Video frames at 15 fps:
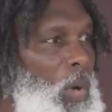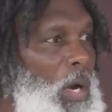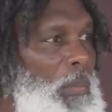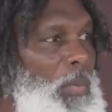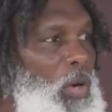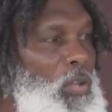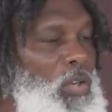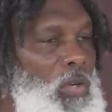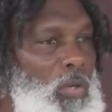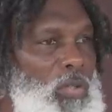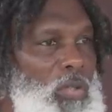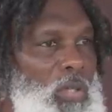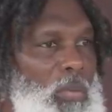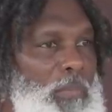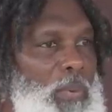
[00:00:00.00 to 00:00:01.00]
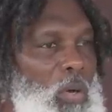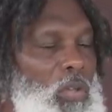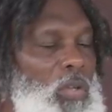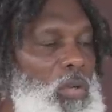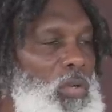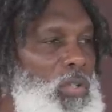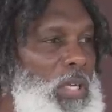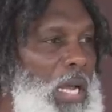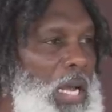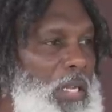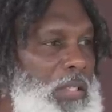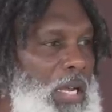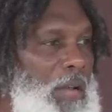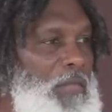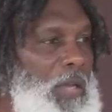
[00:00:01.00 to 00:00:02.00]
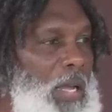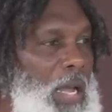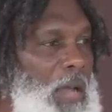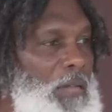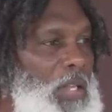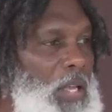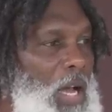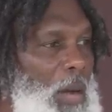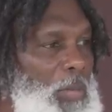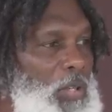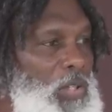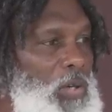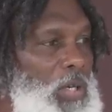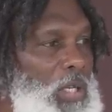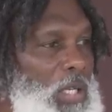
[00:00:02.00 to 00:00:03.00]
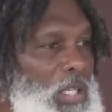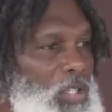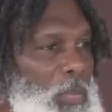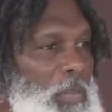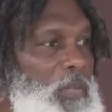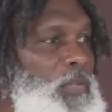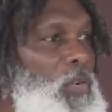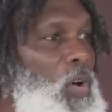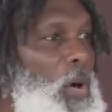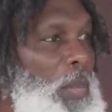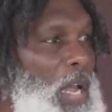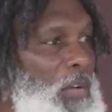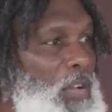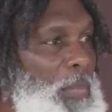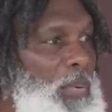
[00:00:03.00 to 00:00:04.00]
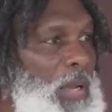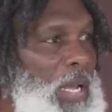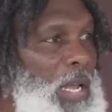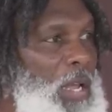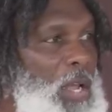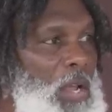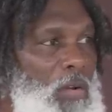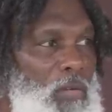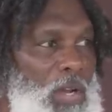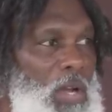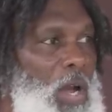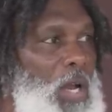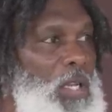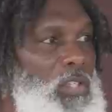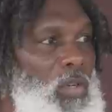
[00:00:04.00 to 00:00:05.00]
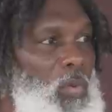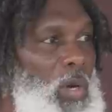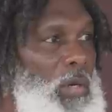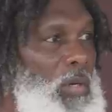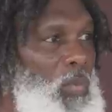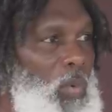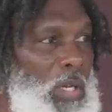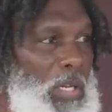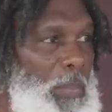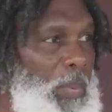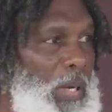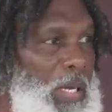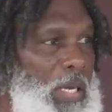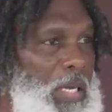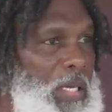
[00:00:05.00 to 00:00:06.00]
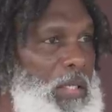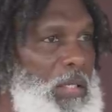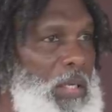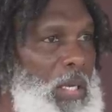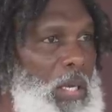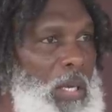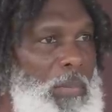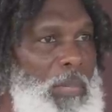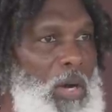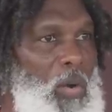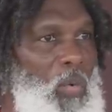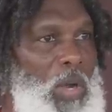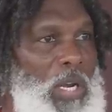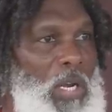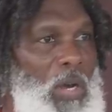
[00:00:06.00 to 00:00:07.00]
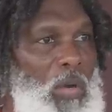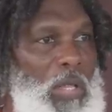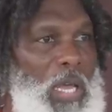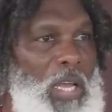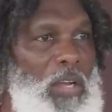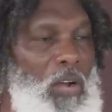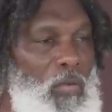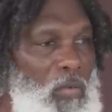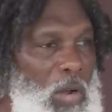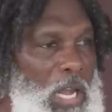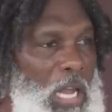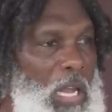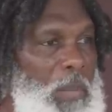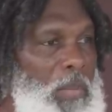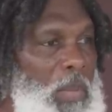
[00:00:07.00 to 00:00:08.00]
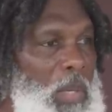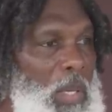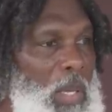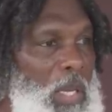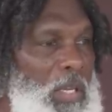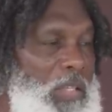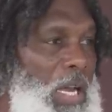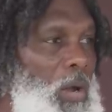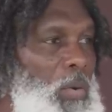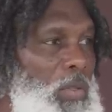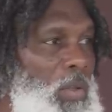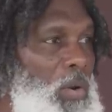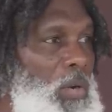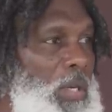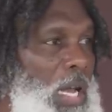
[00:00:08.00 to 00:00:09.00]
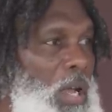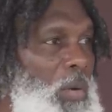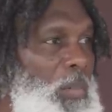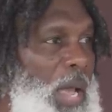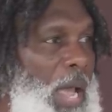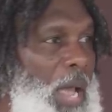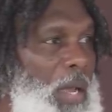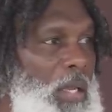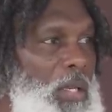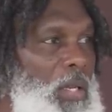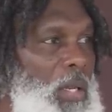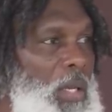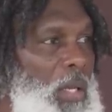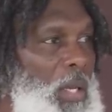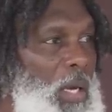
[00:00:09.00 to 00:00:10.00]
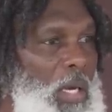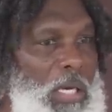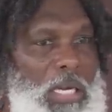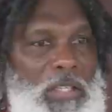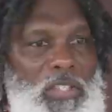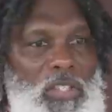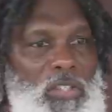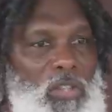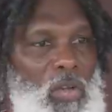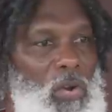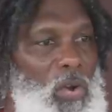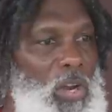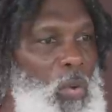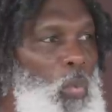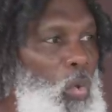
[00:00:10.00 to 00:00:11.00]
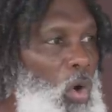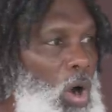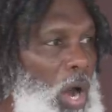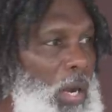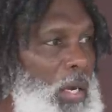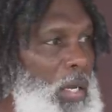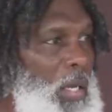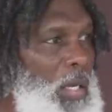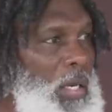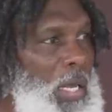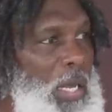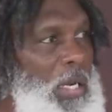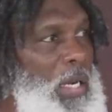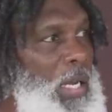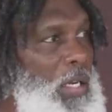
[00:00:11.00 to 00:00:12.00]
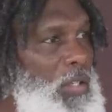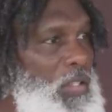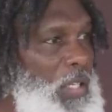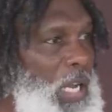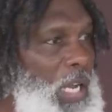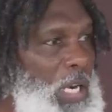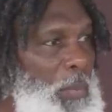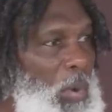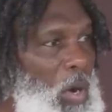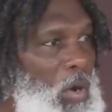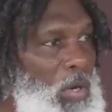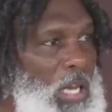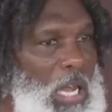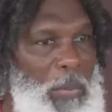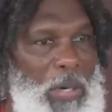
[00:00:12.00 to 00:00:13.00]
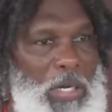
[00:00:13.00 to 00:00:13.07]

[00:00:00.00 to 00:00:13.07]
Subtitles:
Well, both of those guys have to have the opportunity to perform every play, regardless of what the play is. But we know that Kareem is our third down back. Unless it's third and one, then Nick will stay in the ball game.